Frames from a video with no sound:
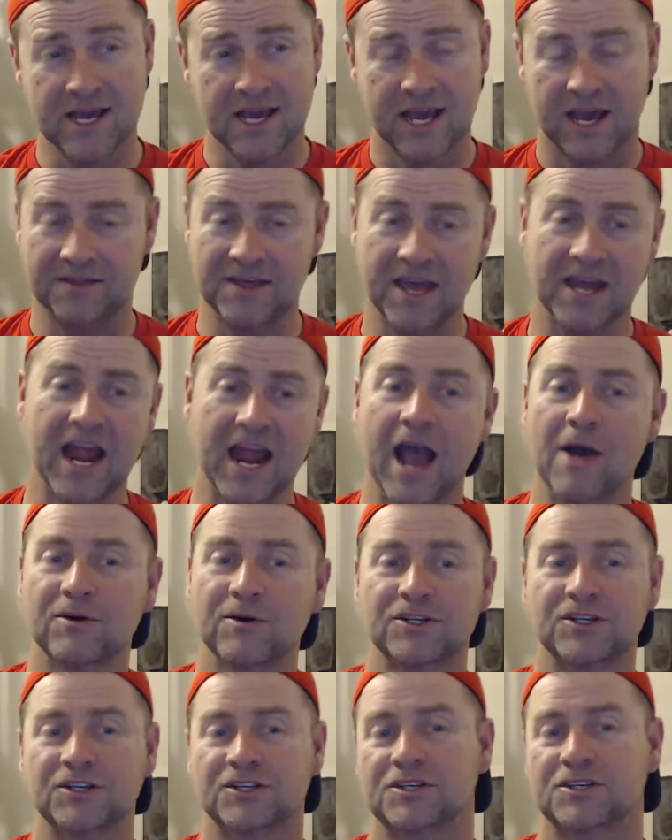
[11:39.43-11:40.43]
And then how
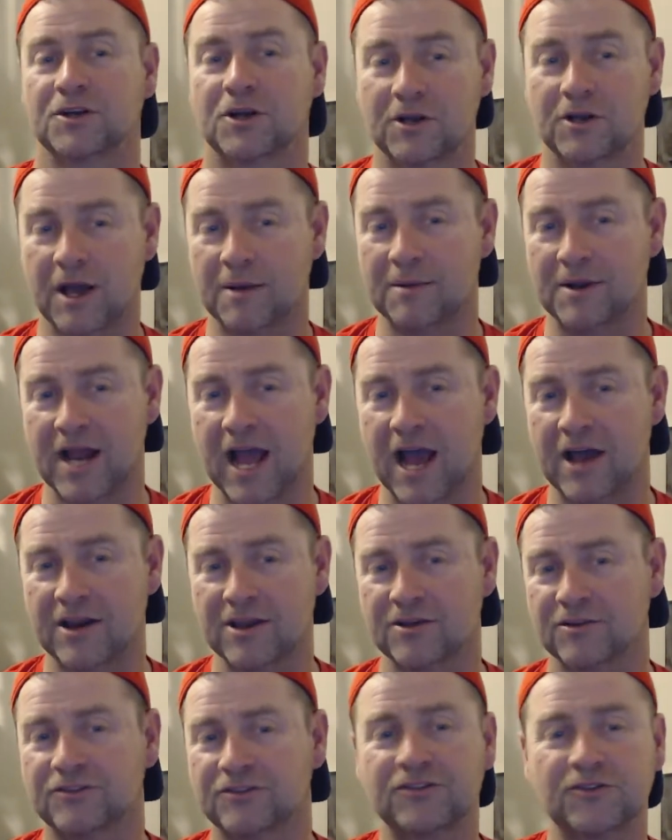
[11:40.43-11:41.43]
do
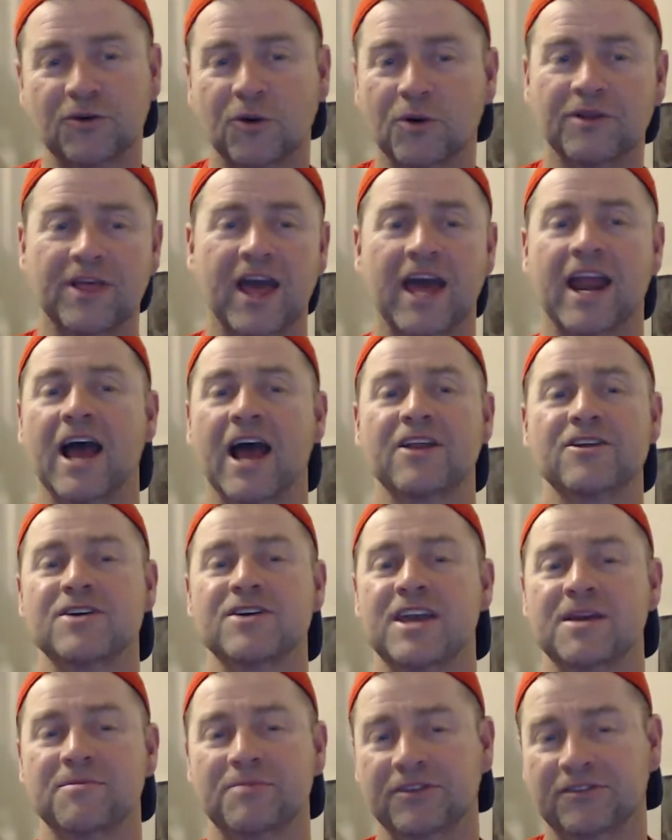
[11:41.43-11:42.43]
you store that? How do you
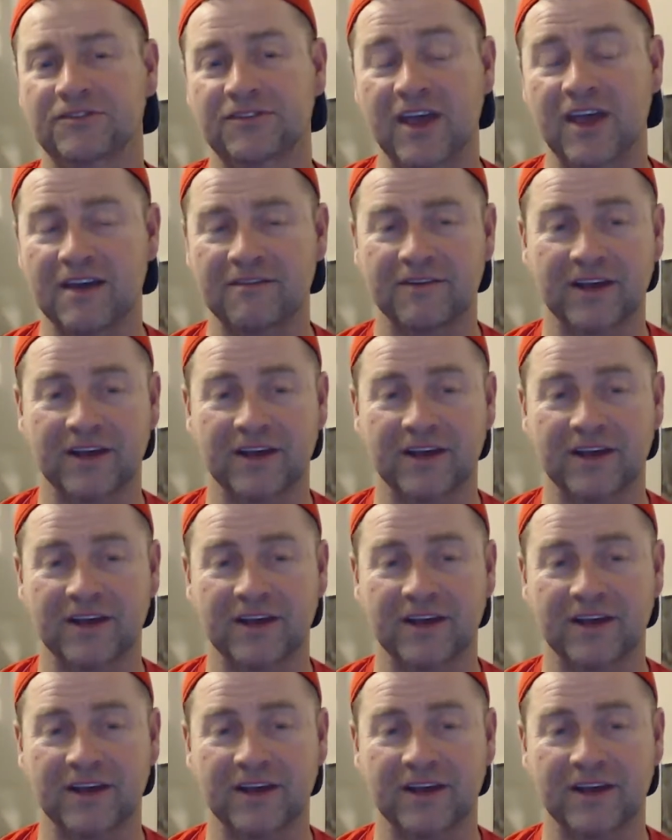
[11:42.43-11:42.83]
keep it safe?